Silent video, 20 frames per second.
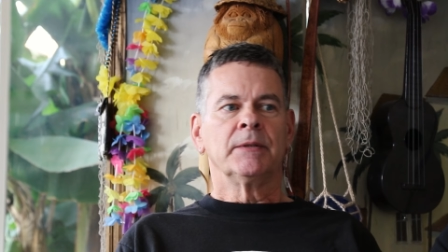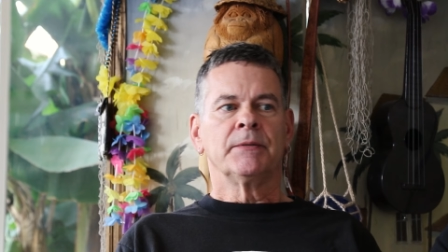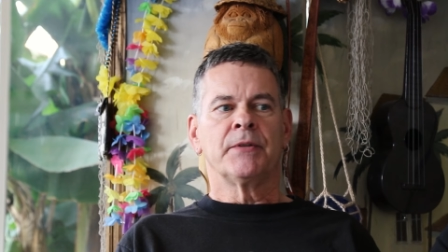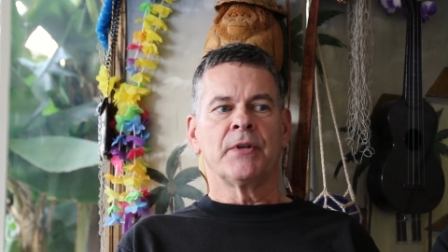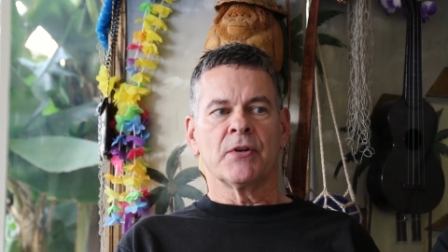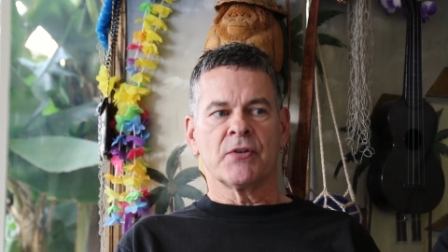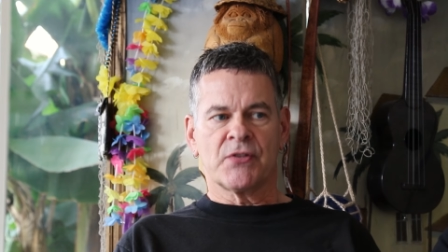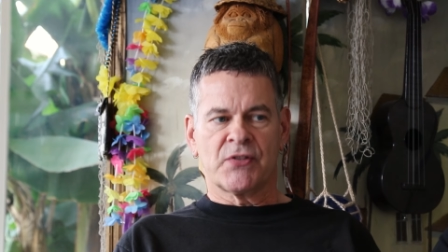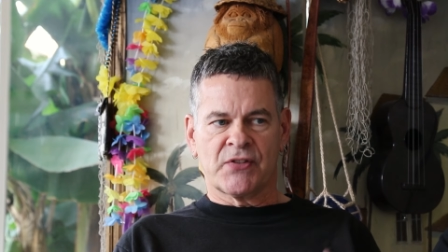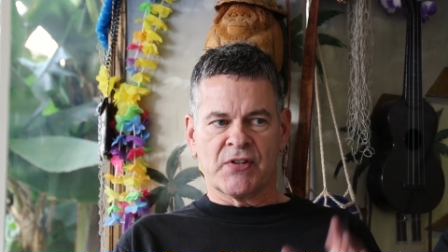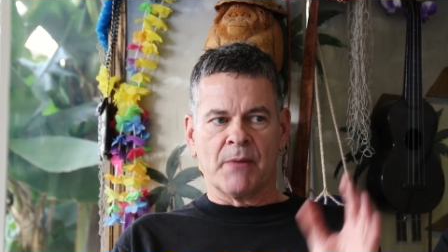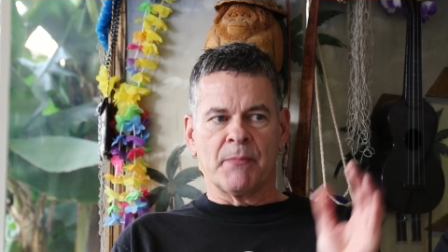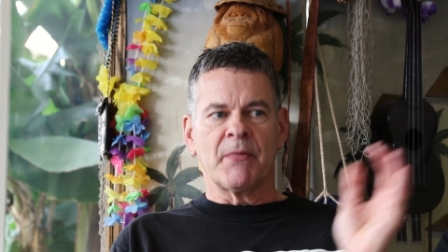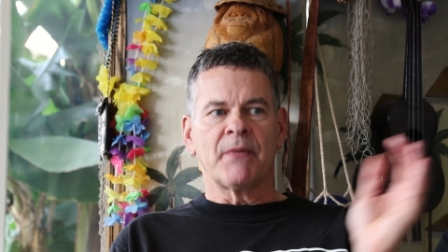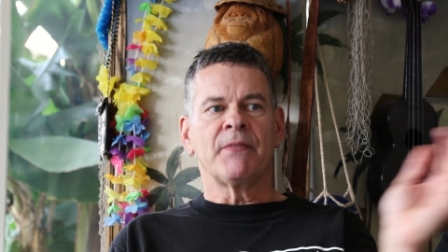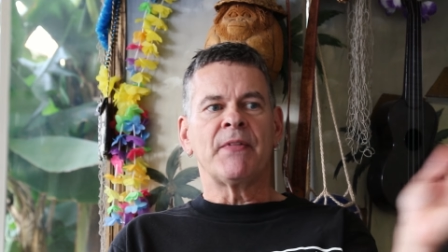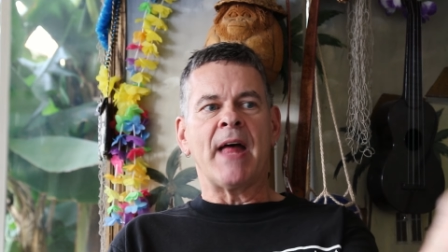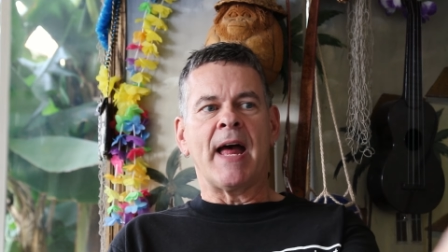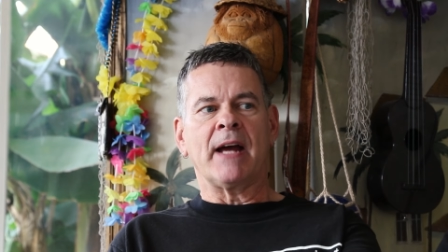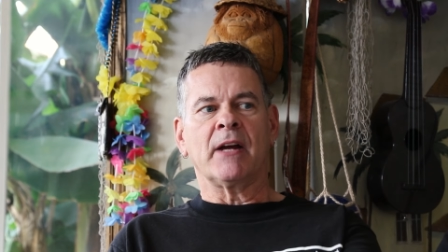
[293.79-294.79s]
there's some
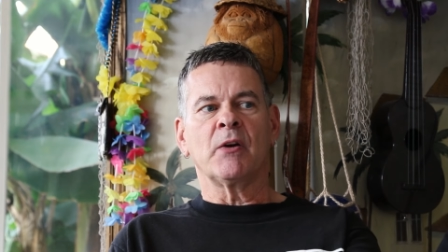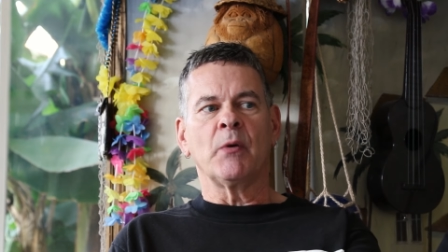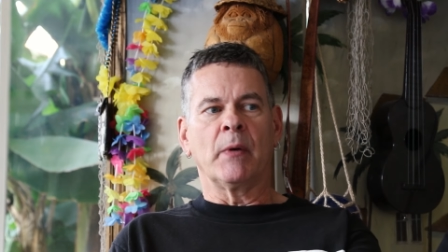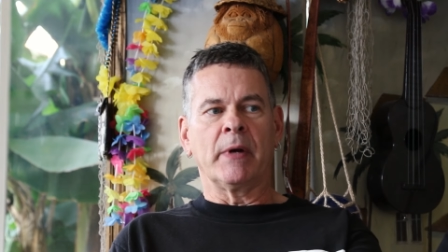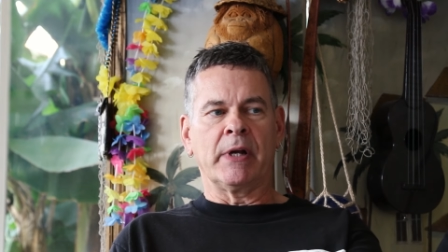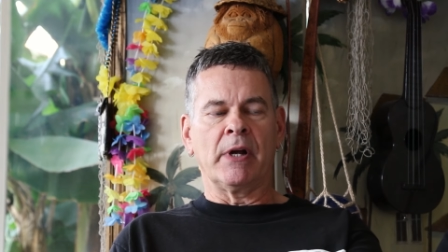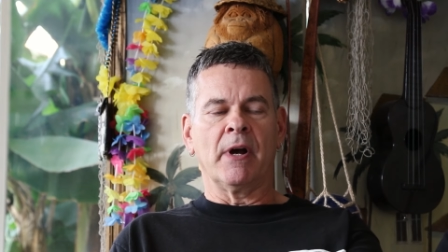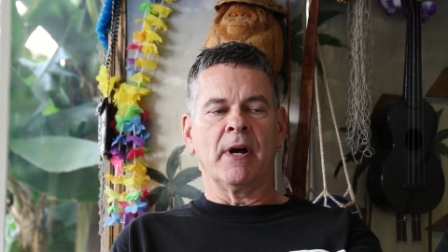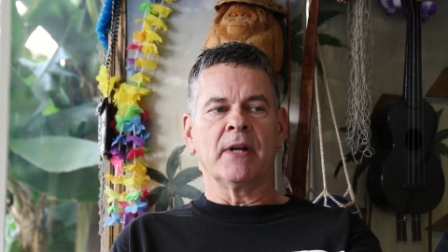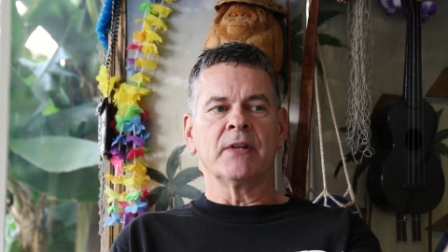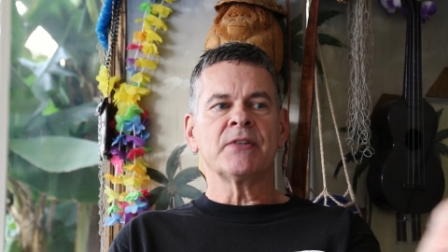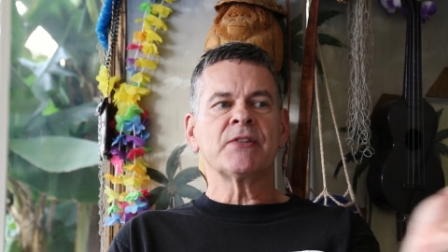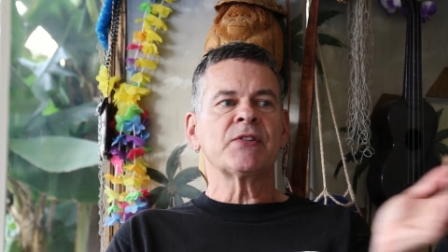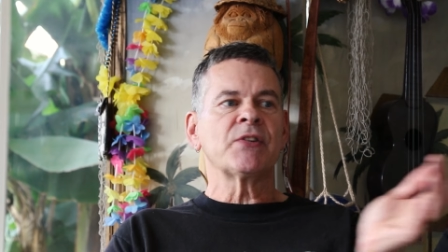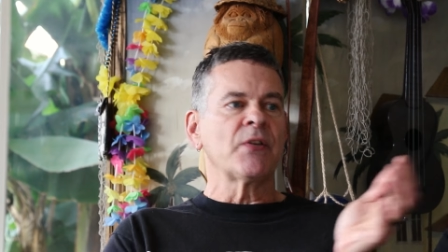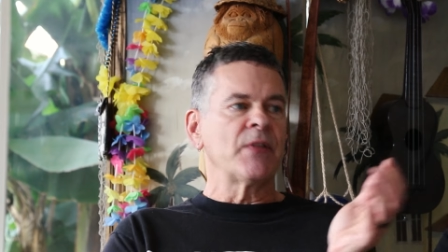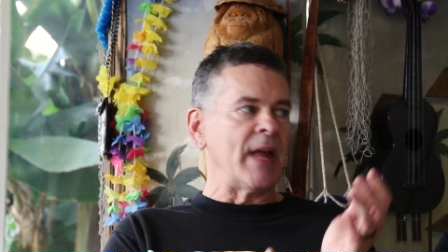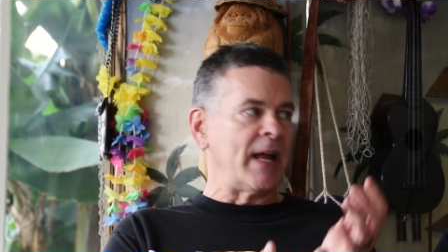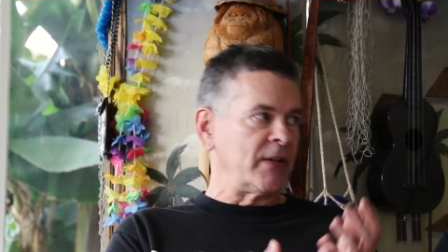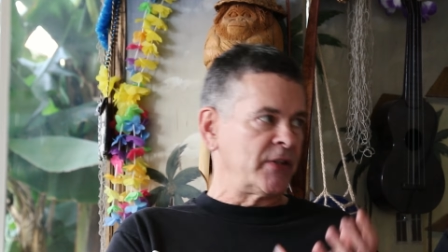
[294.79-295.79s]
of that going on,
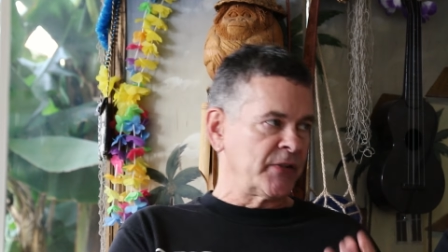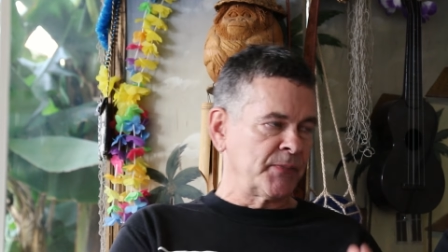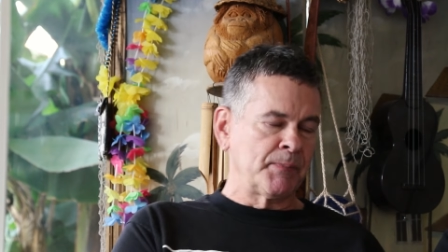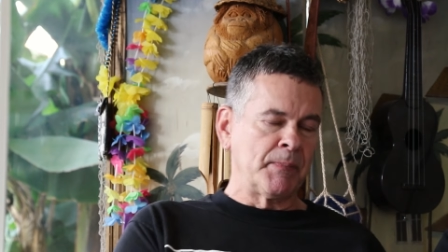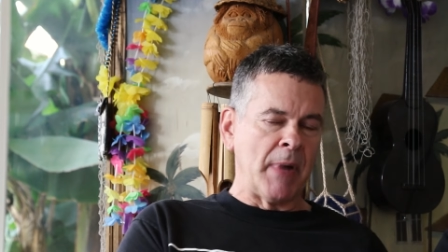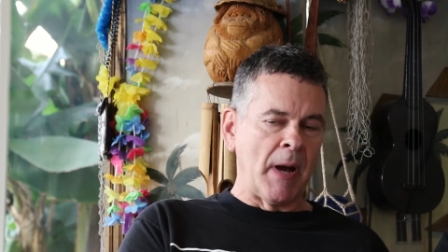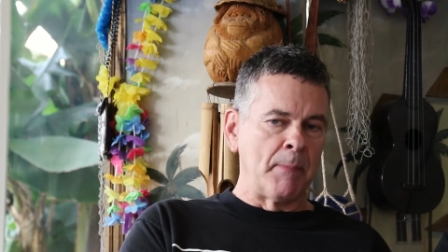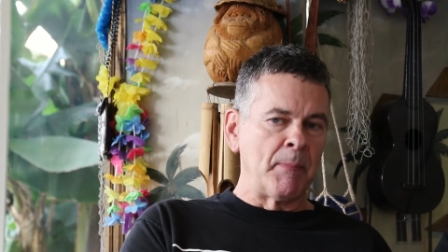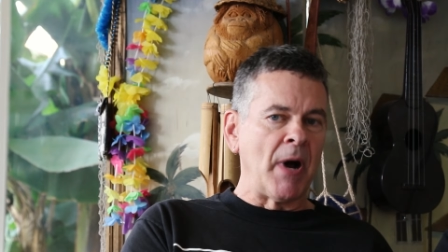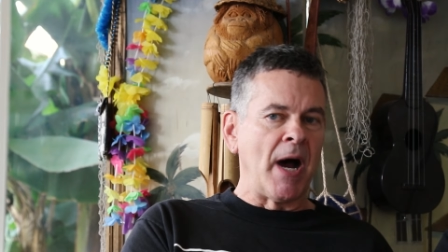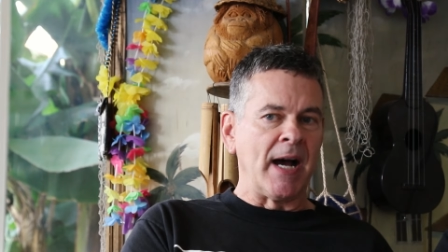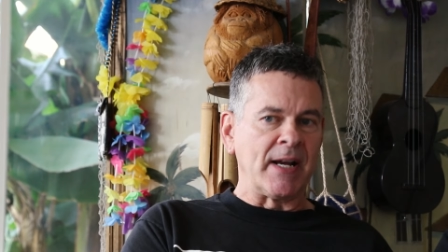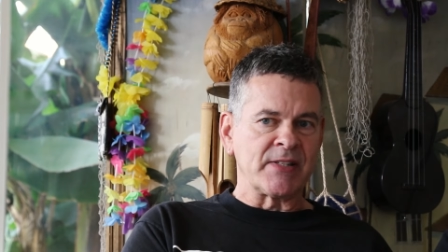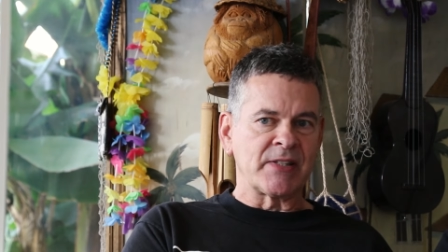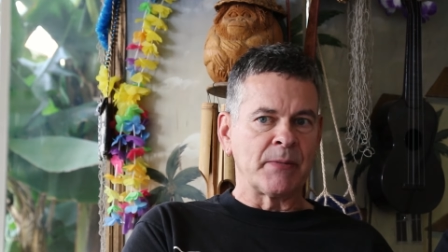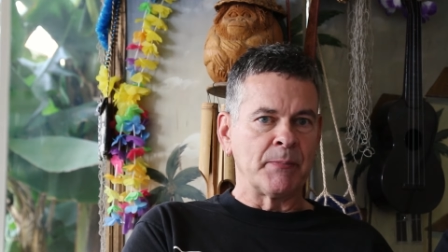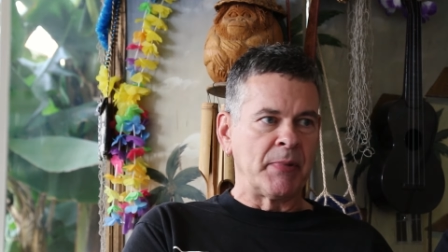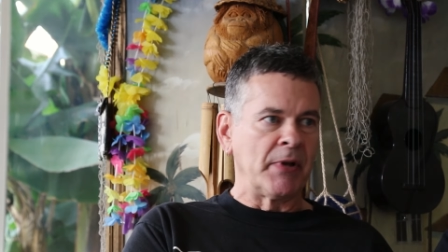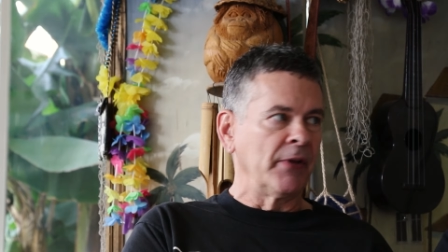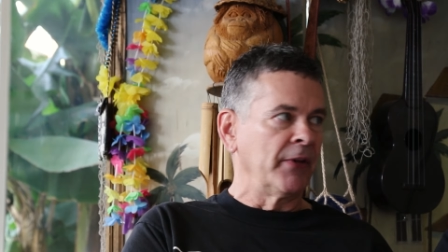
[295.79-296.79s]
so that's a
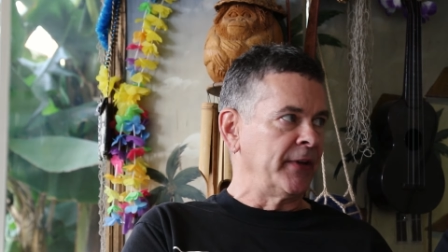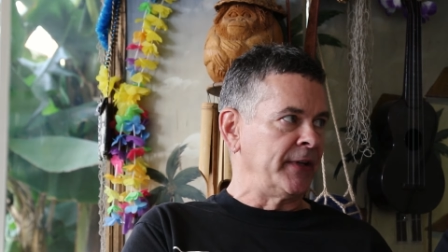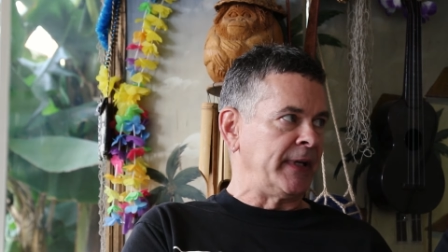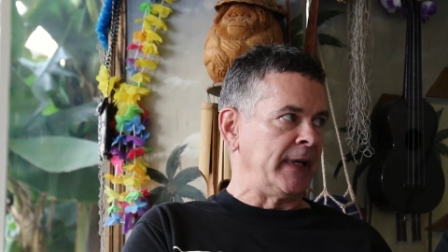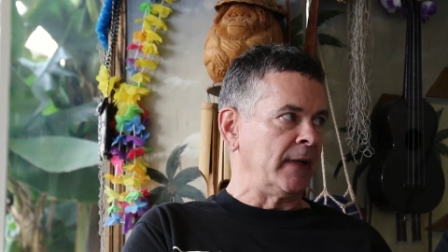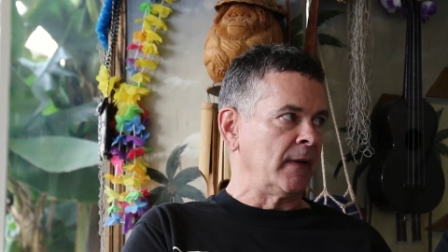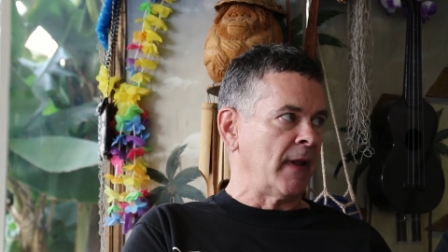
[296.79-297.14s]
possibility,